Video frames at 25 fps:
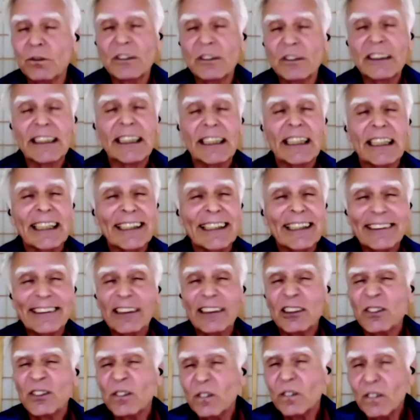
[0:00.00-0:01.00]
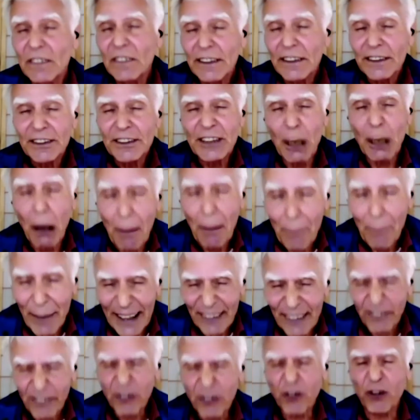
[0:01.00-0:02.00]
in
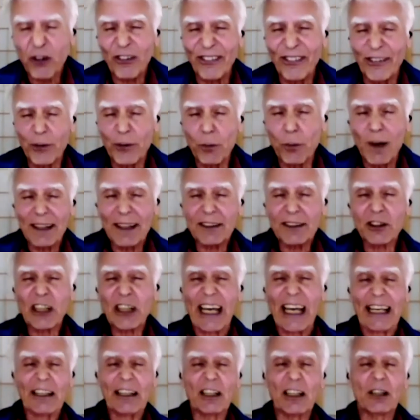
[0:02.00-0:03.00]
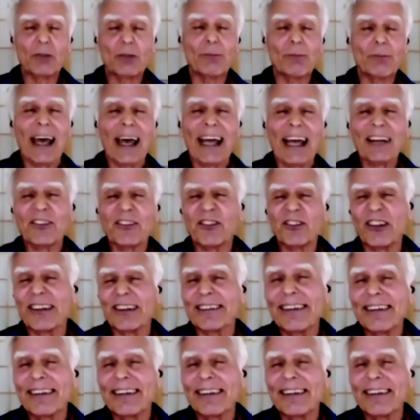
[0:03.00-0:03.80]
dimensions, one can imagine